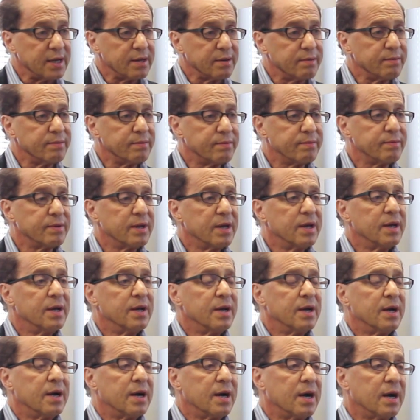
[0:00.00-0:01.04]
And
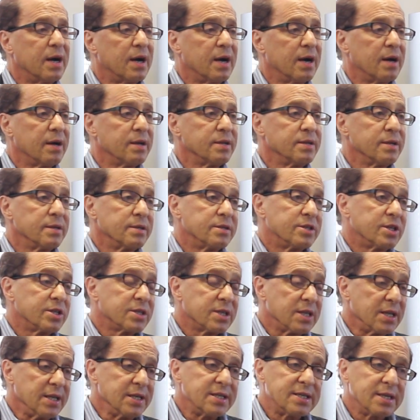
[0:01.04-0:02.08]

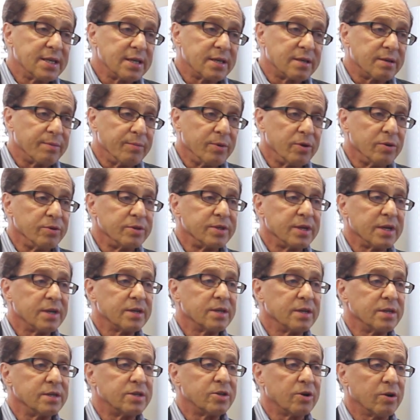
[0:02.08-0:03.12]
just listening to
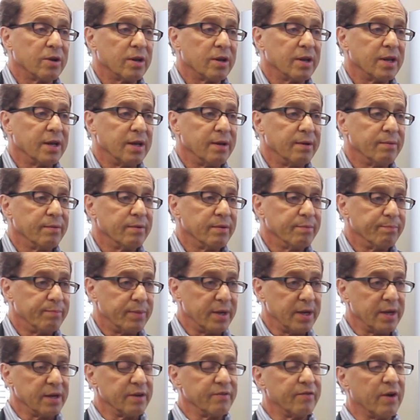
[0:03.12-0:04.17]
music, and certainly
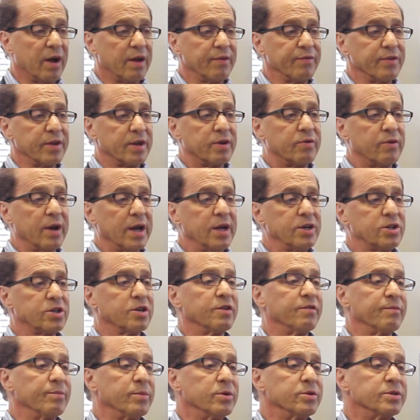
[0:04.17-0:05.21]
being involved in the creation
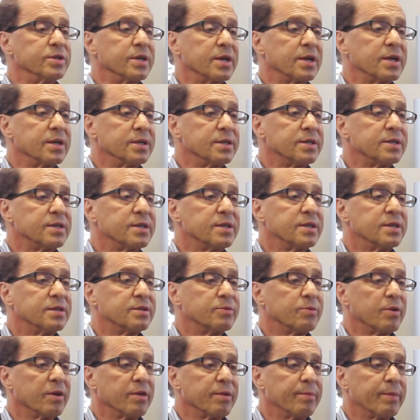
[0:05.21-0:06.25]
of music, is
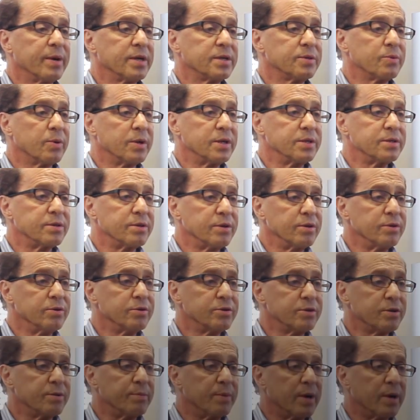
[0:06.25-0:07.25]
one of the best ways to use your